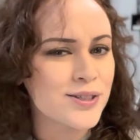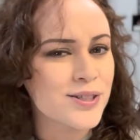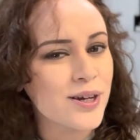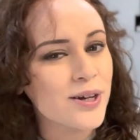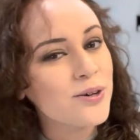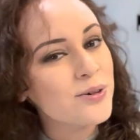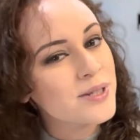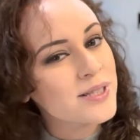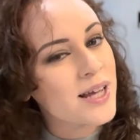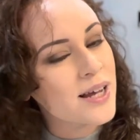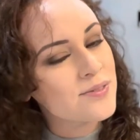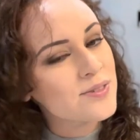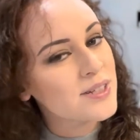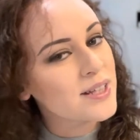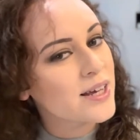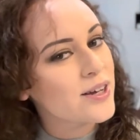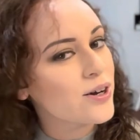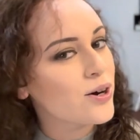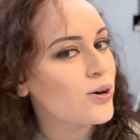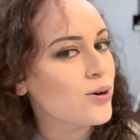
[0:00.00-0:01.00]
So I always have to
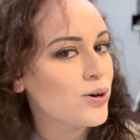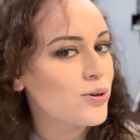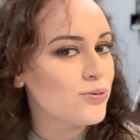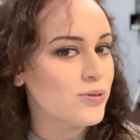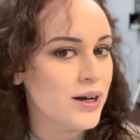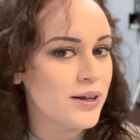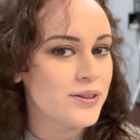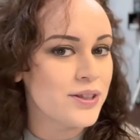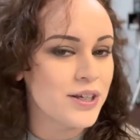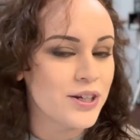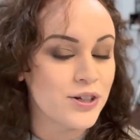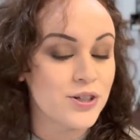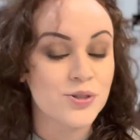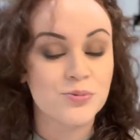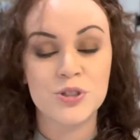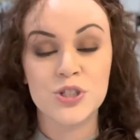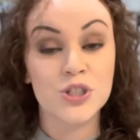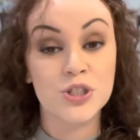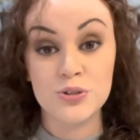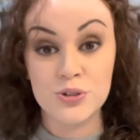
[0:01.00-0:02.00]
like go around the ears,
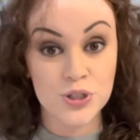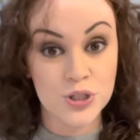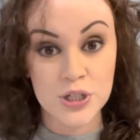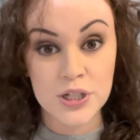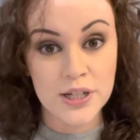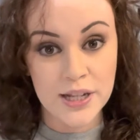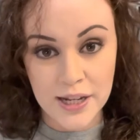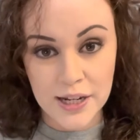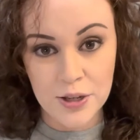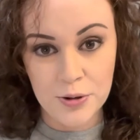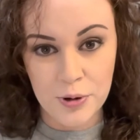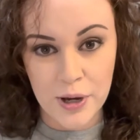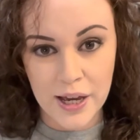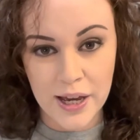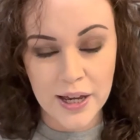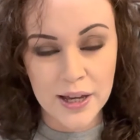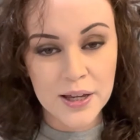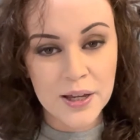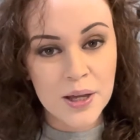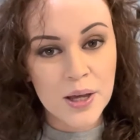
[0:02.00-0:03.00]
which you should
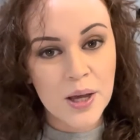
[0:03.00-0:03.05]
anyway.